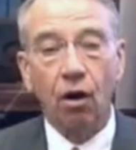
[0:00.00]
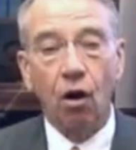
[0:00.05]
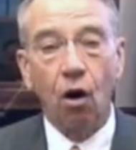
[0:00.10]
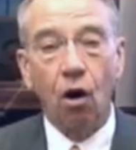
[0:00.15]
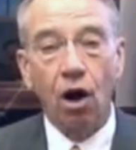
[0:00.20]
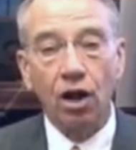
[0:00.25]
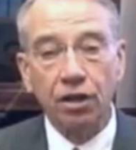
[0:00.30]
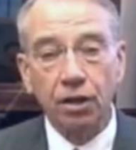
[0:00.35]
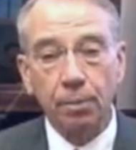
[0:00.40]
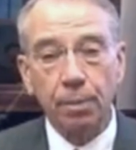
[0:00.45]

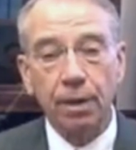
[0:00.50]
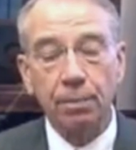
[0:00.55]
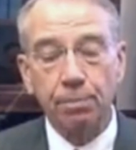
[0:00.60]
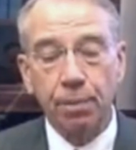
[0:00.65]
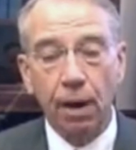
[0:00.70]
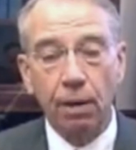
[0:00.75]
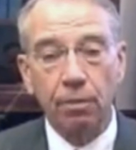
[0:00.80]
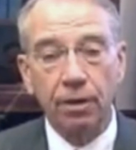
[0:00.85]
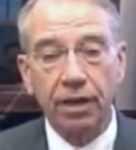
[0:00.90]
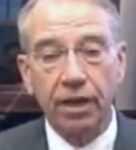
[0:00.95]
Ought to be
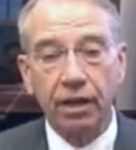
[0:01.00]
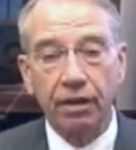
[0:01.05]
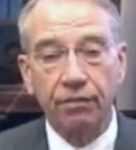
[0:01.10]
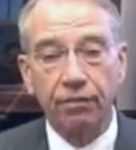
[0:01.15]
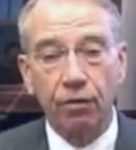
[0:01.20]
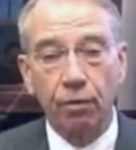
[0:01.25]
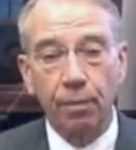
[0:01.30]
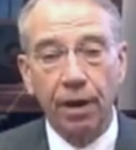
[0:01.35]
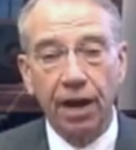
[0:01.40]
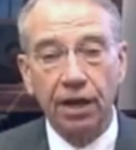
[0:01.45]
public
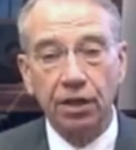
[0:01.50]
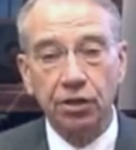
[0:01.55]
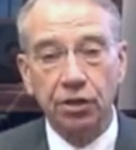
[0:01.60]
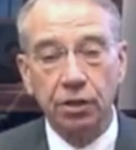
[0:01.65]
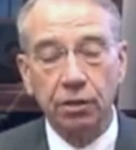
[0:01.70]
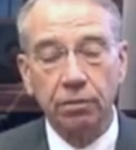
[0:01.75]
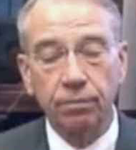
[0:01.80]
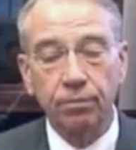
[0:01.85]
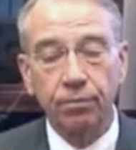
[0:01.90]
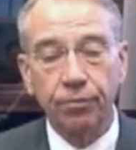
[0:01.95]

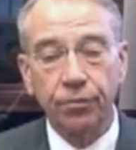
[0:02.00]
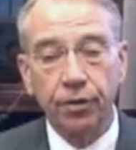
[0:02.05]
information.